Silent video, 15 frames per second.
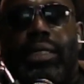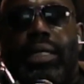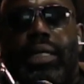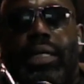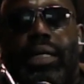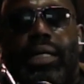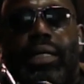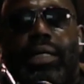that.
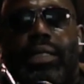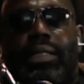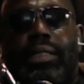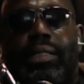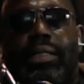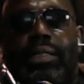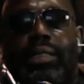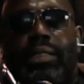Uh,
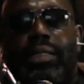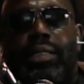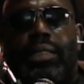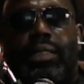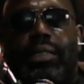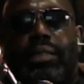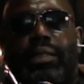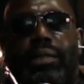
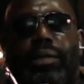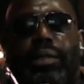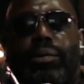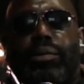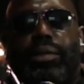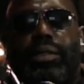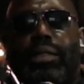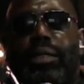so you
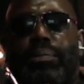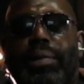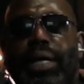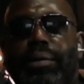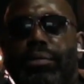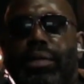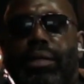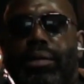would see
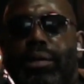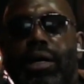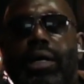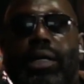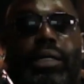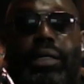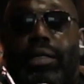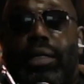my
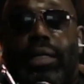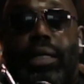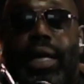art and you